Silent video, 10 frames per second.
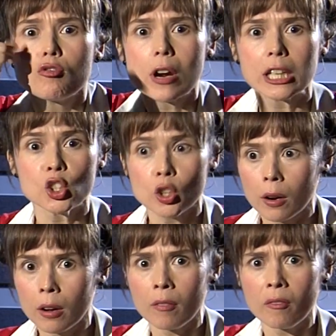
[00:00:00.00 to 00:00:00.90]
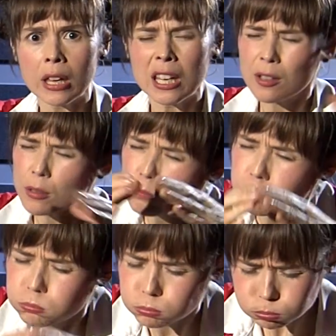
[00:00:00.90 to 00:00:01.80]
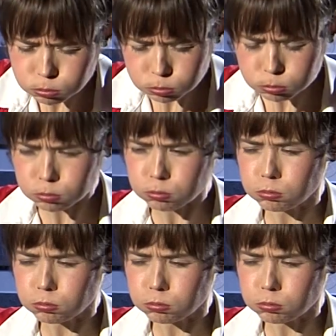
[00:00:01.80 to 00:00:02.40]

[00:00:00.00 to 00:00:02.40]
to picture the vasty